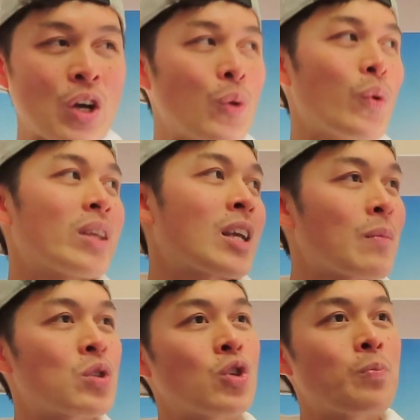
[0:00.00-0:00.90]
When it
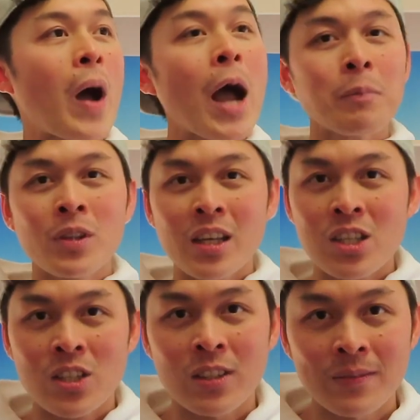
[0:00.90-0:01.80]
comes to
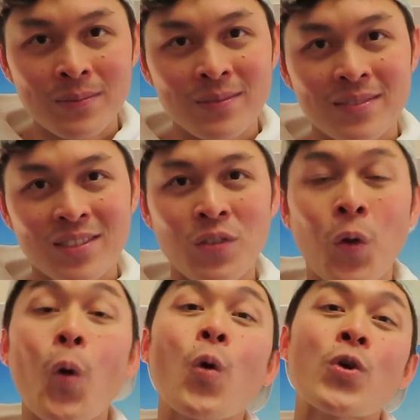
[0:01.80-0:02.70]
population, of
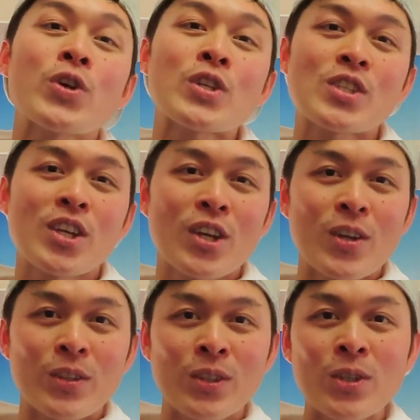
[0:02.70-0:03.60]
course,
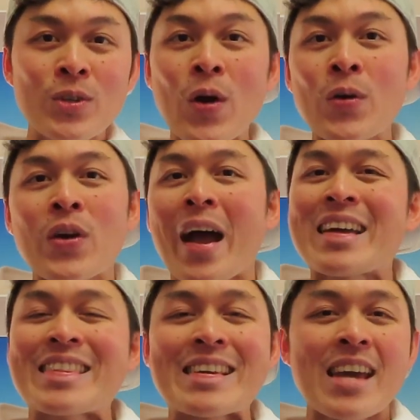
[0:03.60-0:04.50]
you know, I
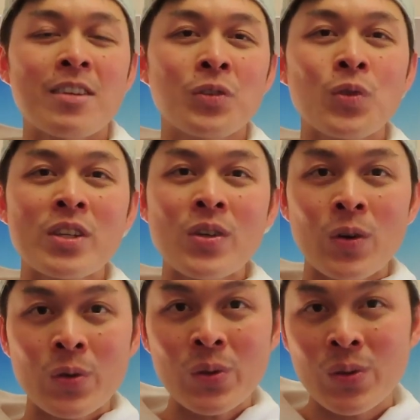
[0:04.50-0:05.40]
think everyone
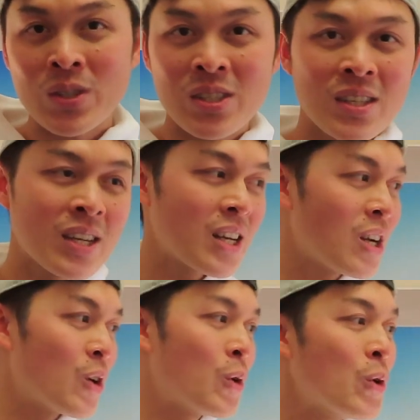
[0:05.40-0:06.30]
knows
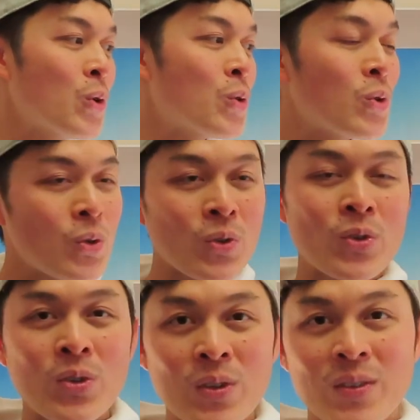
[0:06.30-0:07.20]
who
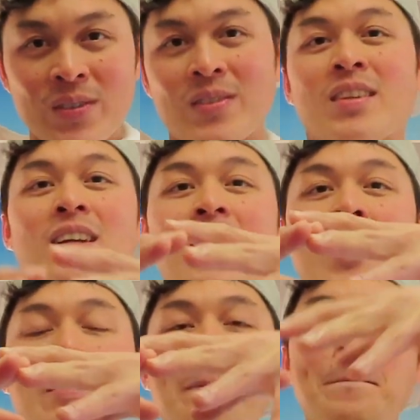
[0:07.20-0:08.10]

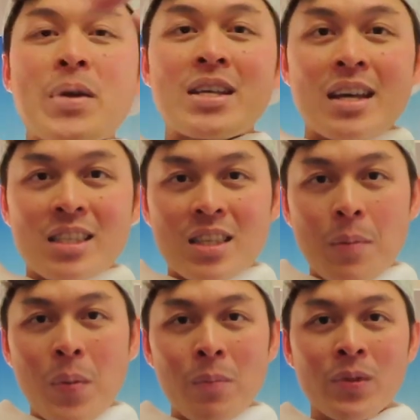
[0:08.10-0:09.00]
got the biggest
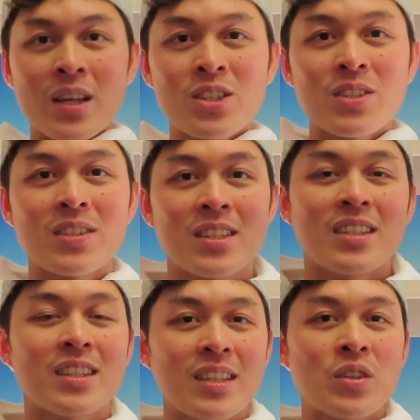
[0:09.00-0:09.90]
population
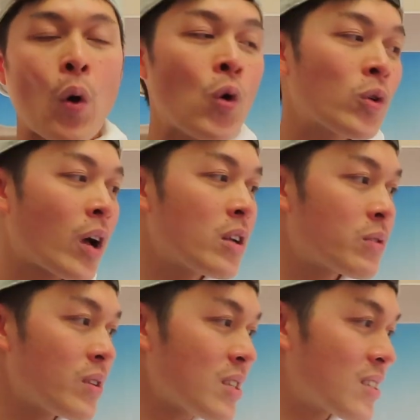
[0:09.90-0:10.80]
in all
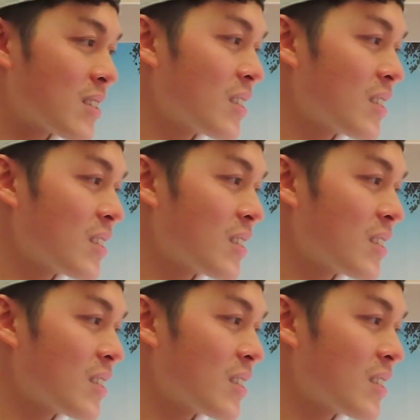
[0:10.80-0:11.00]
countries.